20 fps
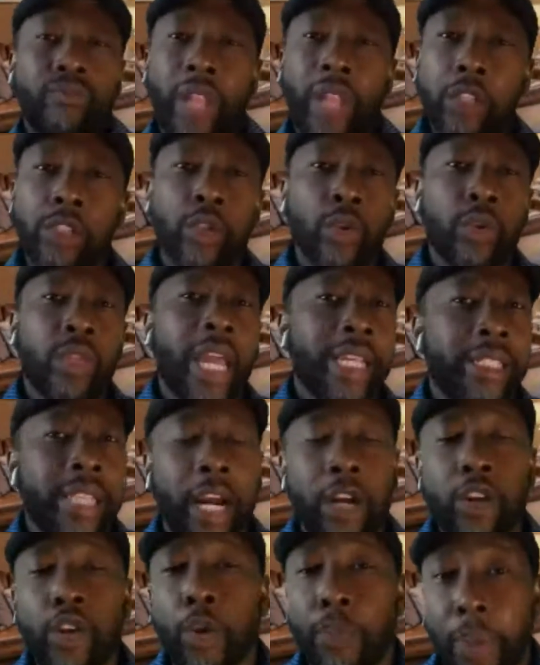So that's how
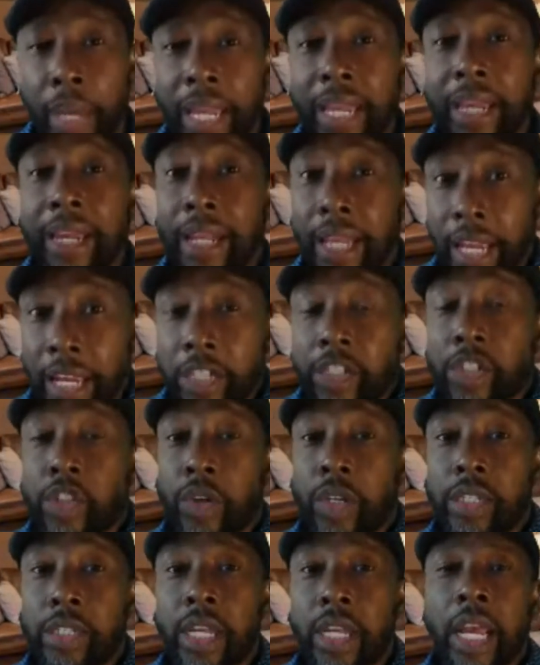you pique an
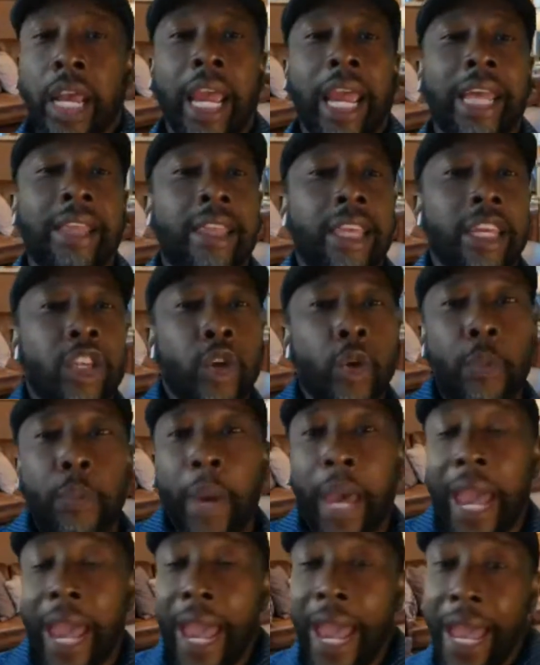interest, and then you
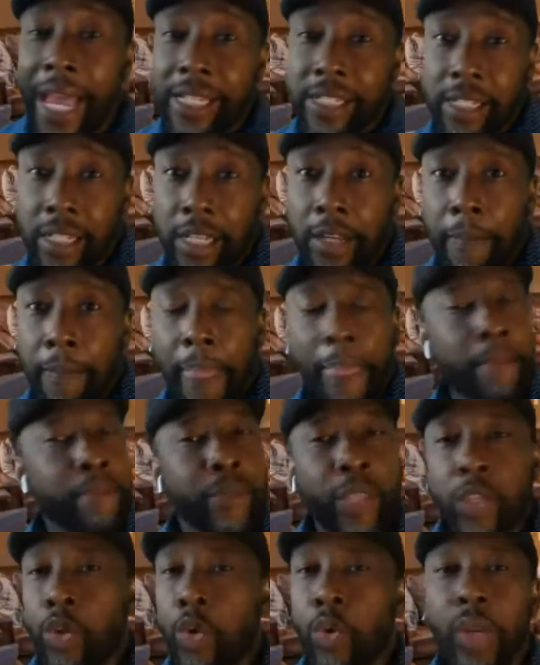pass them.
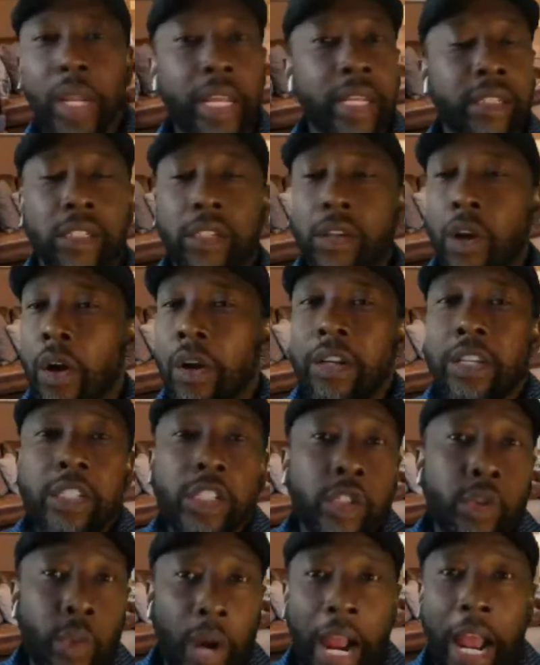You didn't start
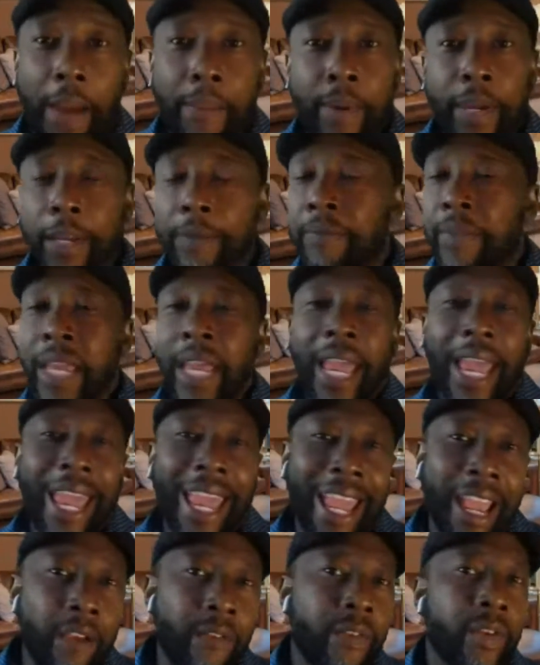describing
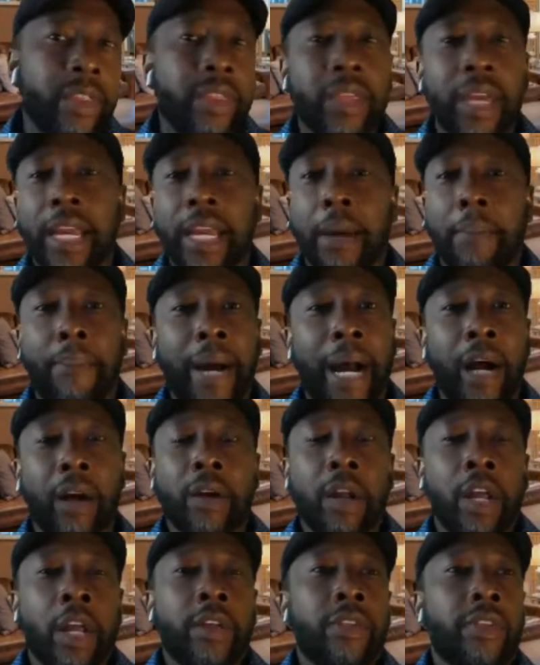everything
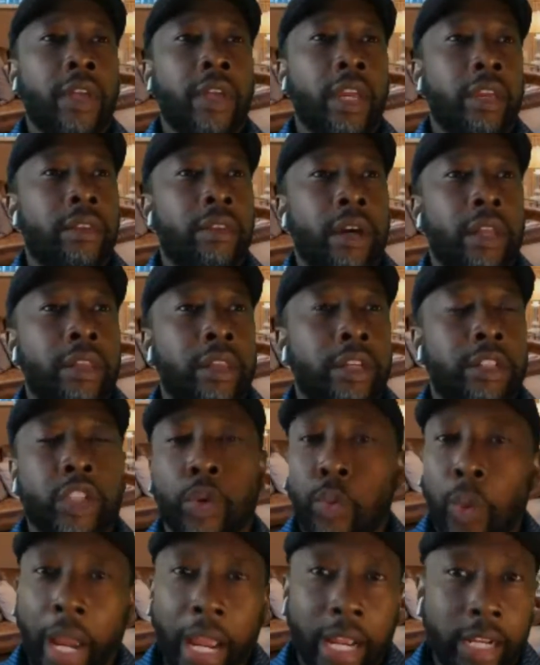about the
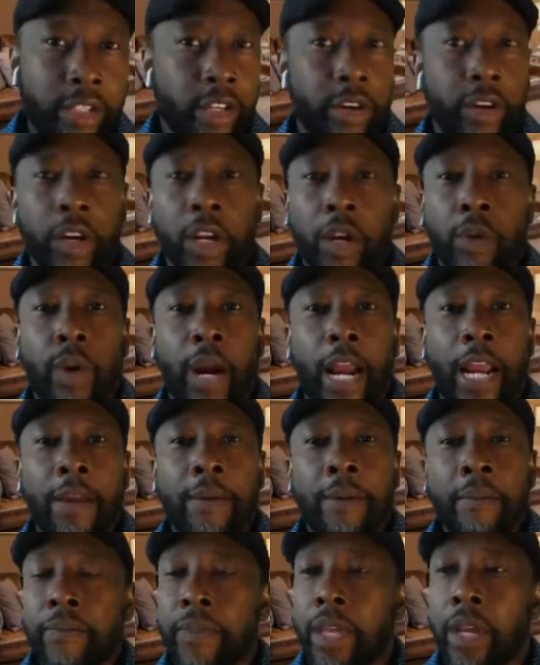director, right?
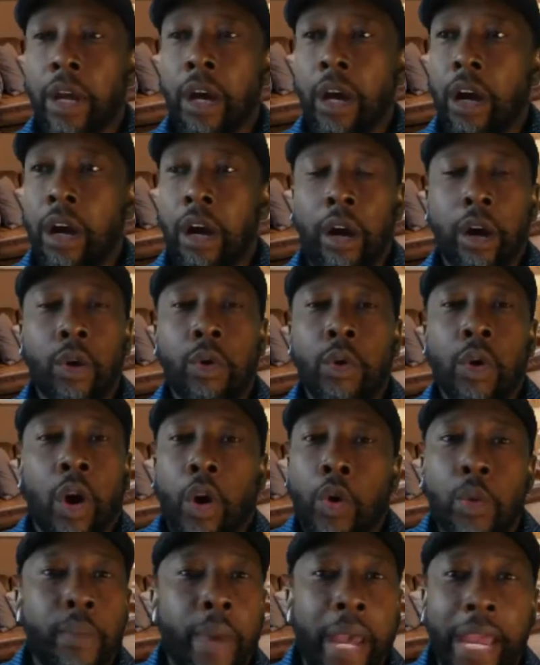The
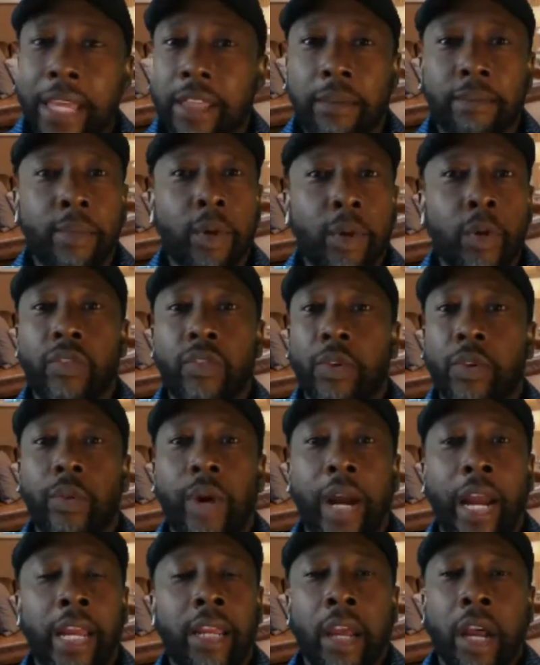who made the movie,
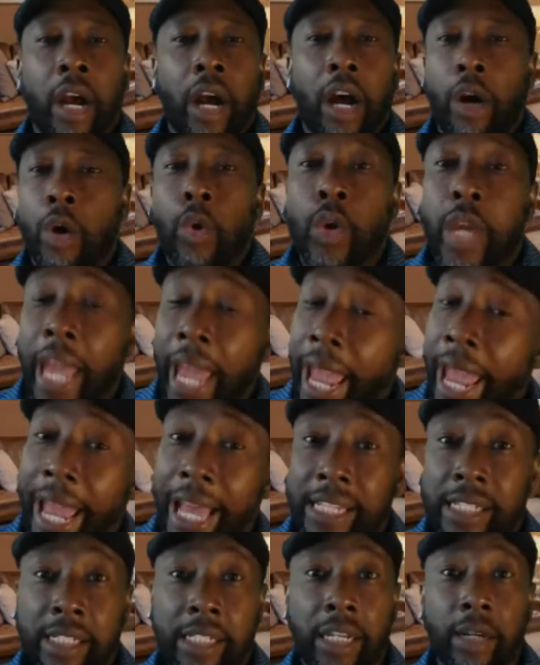right? Who
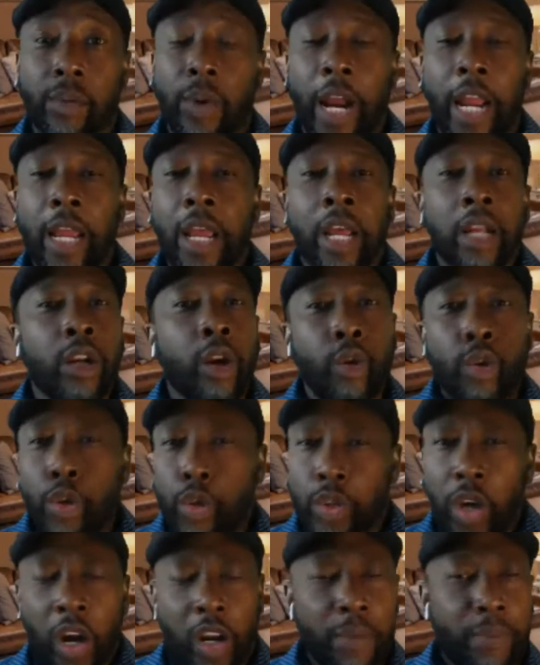cast it, right? No, you
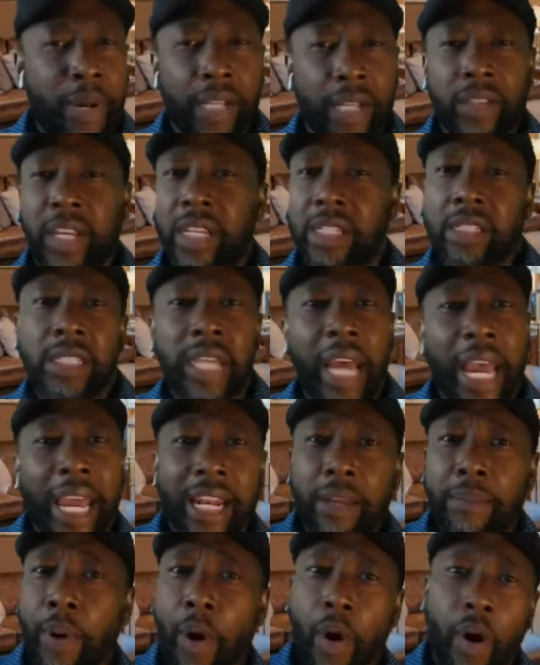talked about the
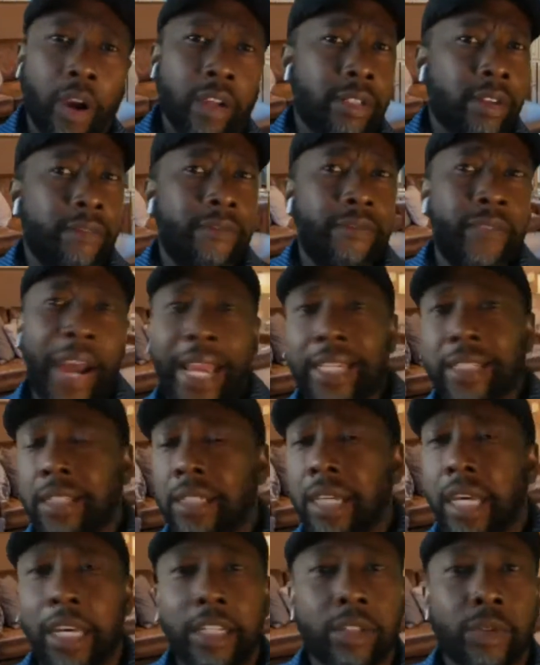exciting parts, the fight
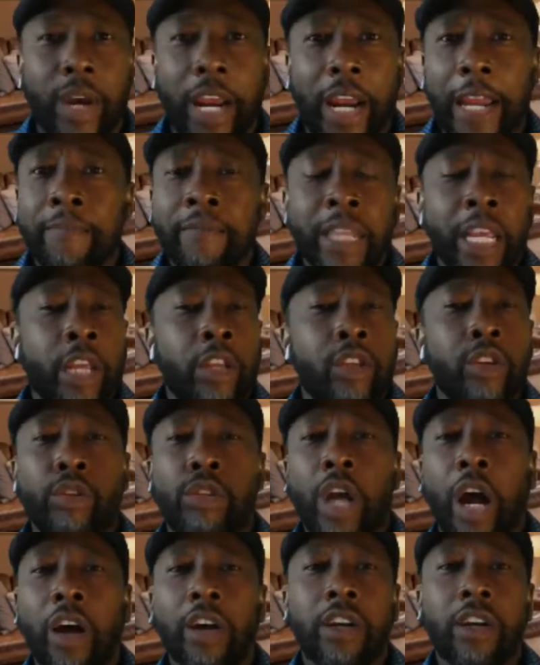scenes, right? You
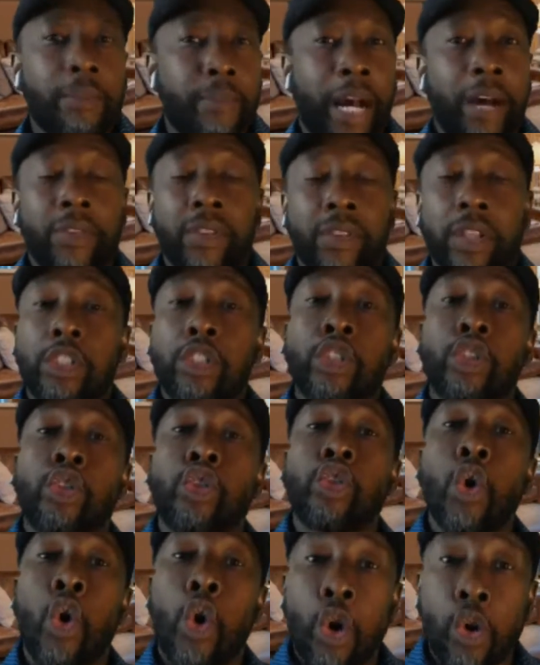talked about the
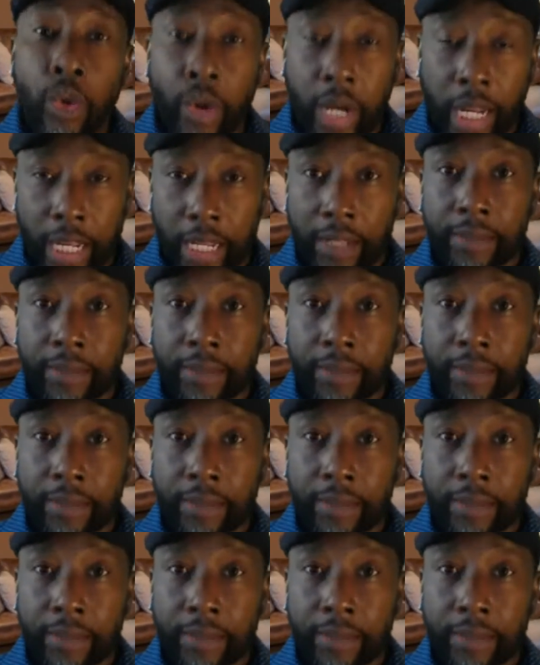story.